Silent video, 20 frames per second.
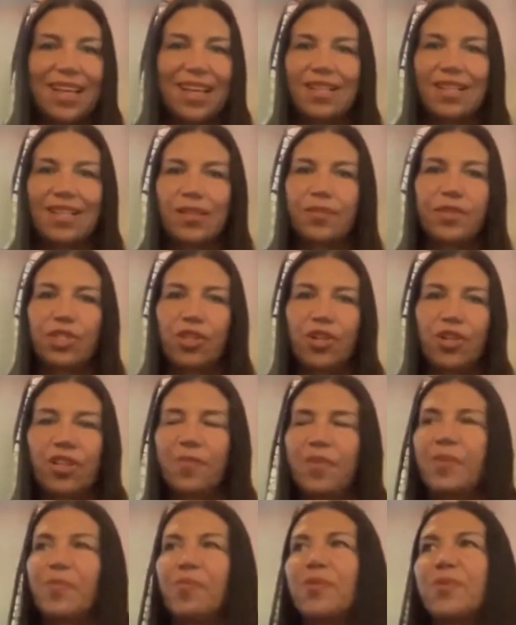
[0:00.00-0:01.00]
the majority of
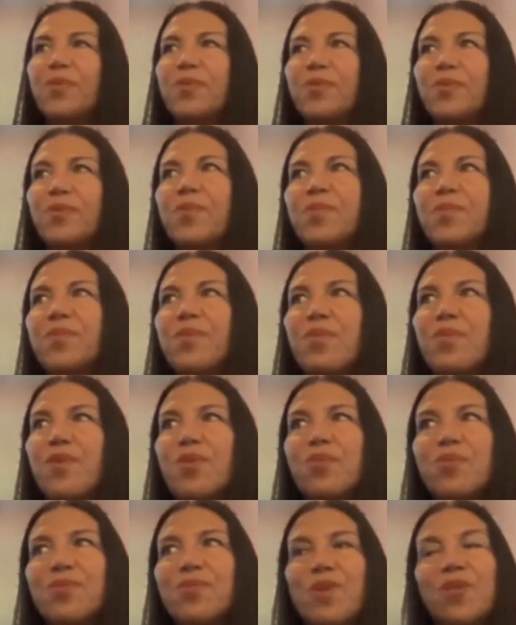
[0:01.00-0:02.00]
people
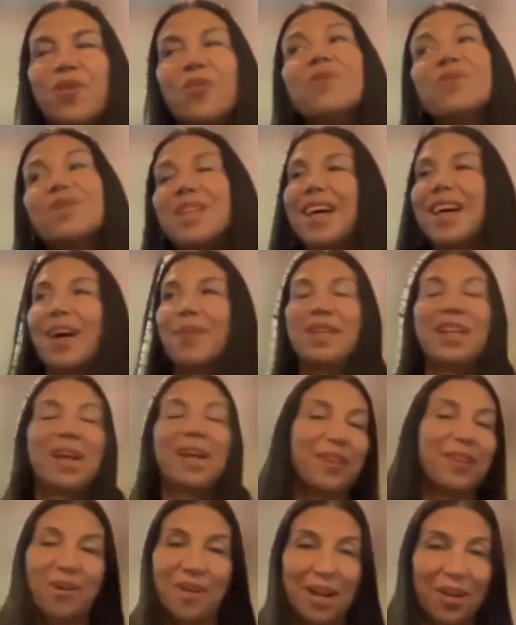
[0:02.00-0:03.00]
won't won't i mean i
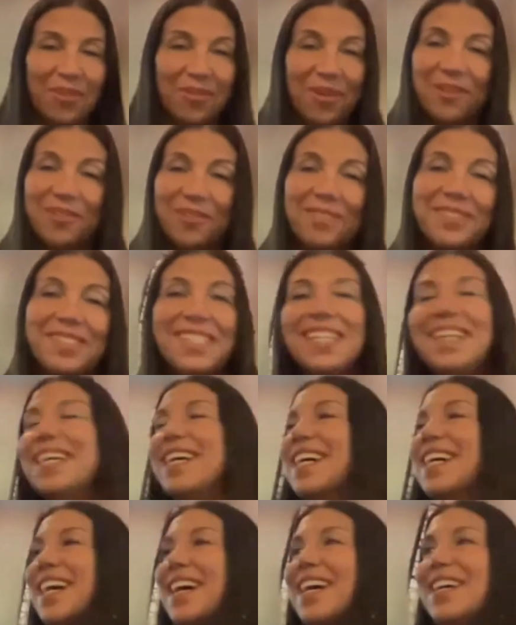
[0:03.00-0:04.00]
know i won't
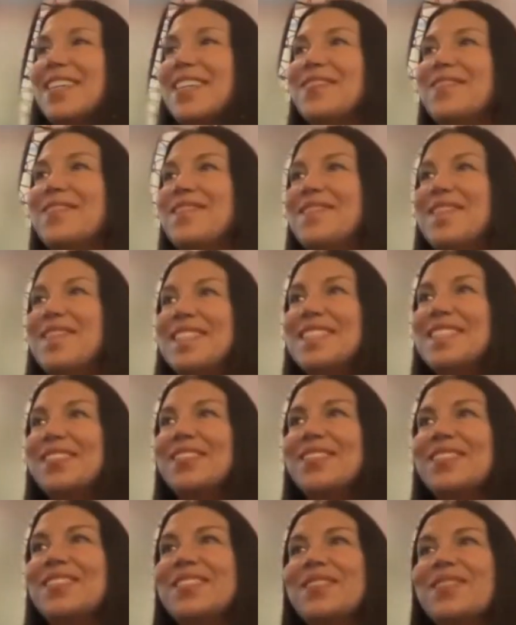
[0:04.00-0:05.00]
um, my
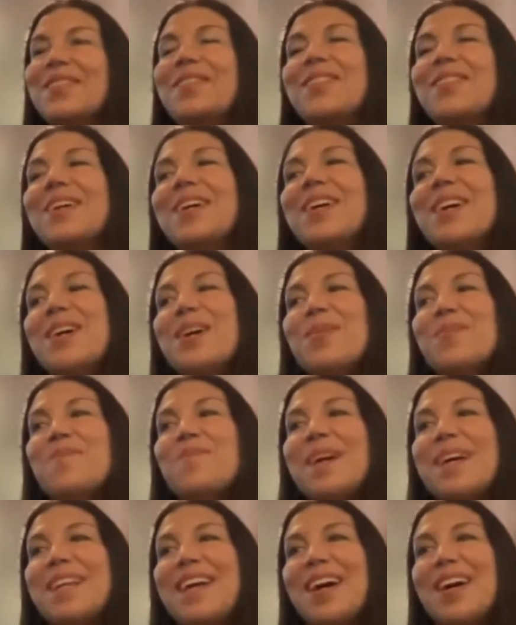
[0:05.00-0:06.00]
students won't
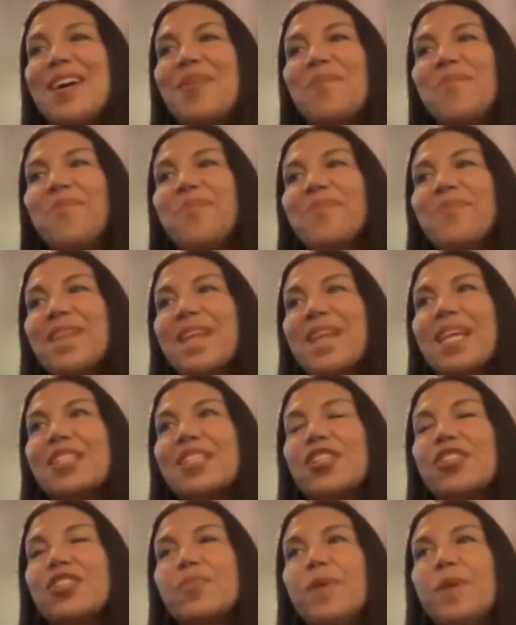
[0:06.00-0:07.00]
but um,
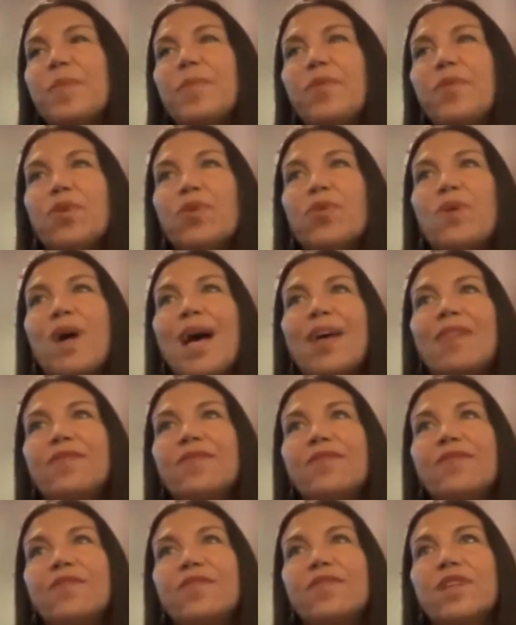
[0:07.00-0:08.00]
there's people who
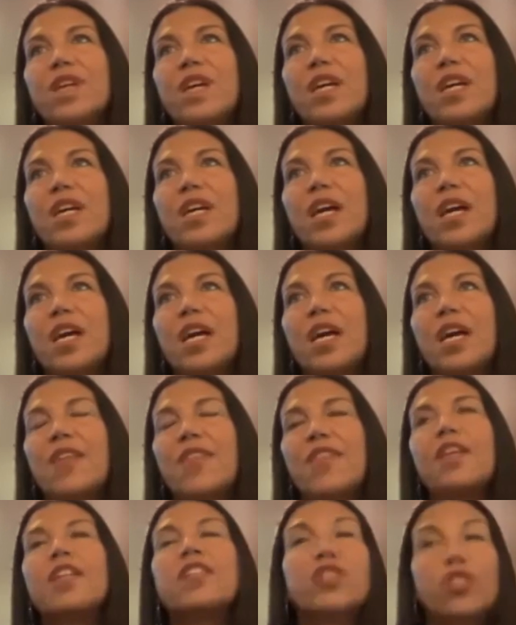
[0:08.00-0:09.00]
have i
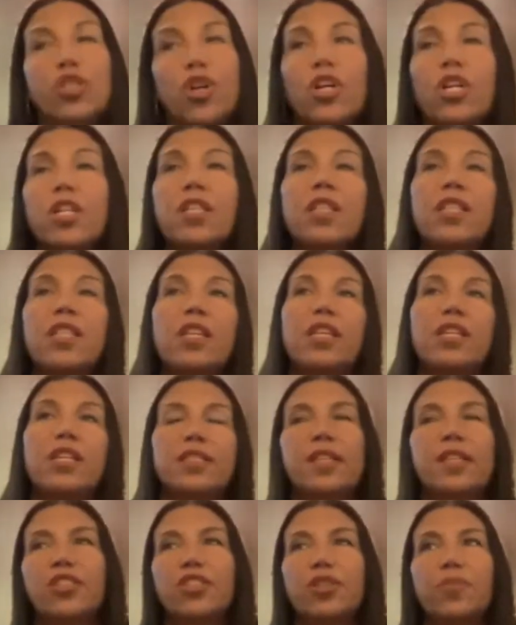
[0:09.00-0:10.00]
think started the
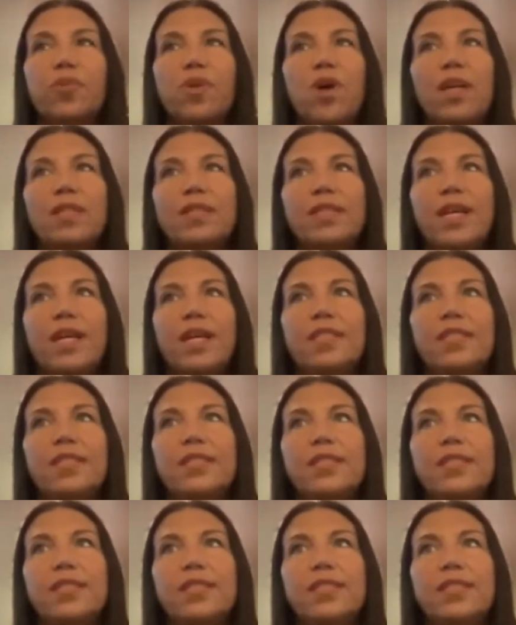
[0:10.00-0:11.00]
ascension
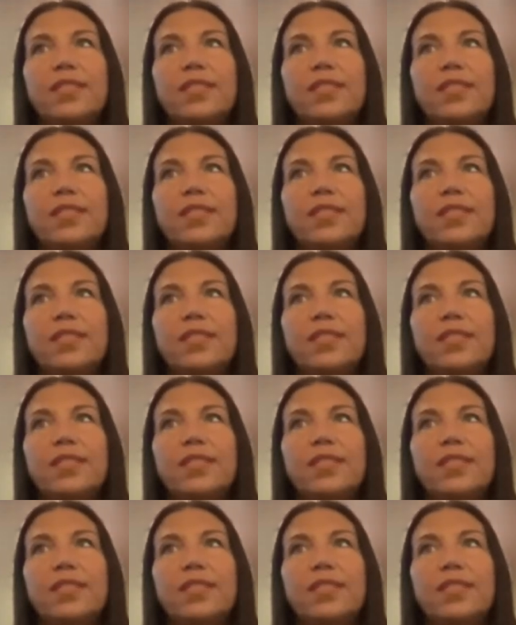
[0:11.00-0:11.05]
process